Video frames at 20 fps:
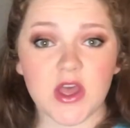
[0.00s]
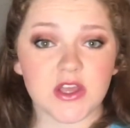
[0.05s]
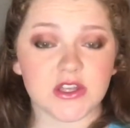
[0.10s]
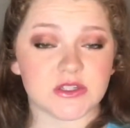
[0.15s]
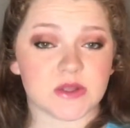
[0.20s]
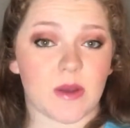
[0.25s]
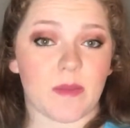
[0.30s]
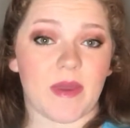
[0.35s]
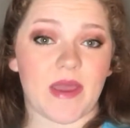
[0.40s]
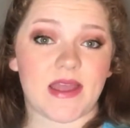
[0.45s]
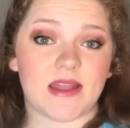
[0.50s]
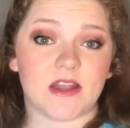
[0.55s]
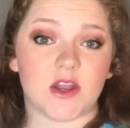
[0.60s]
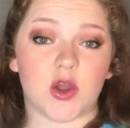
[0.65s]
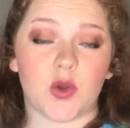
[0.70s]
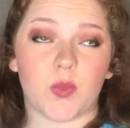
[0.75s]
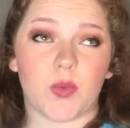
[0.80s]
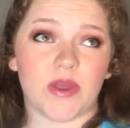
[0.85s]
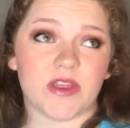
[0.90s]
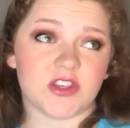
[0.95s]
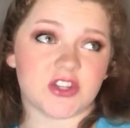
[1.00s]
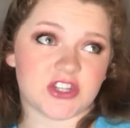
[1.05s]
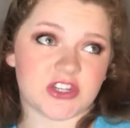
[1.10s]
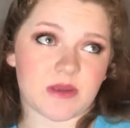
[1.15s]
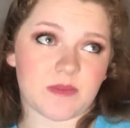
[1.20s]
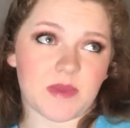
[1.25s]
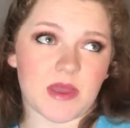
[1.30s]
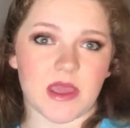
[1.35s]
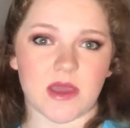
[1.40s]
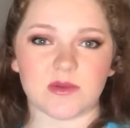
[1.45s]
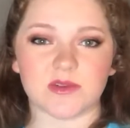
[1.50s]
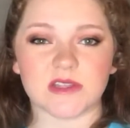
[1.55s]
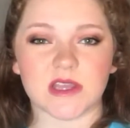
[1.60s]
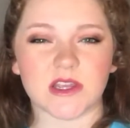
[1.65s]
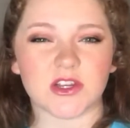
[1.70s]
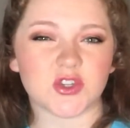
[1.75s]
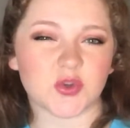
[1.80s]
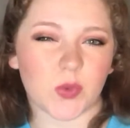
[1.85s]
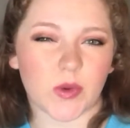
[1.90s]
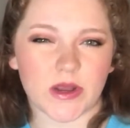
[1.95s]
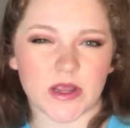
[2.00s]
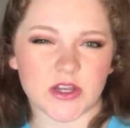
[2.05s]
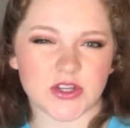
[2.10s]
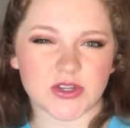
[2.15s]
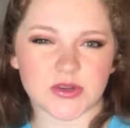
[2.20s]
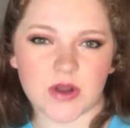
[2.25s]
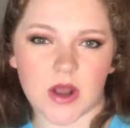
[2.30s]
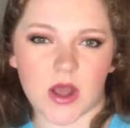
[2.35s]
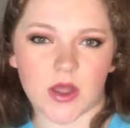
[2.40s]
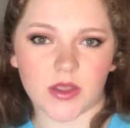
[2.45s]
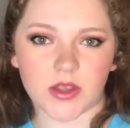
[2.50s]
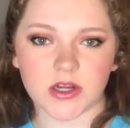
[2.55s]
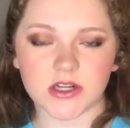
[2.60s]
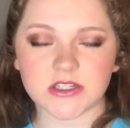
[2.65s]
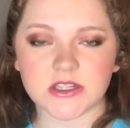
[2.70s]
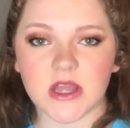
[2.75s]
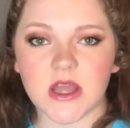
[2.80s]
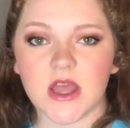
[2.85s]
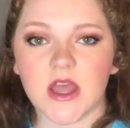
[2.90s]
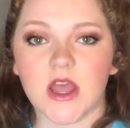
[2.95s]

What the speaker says: So I paid with shipping, it was like $22.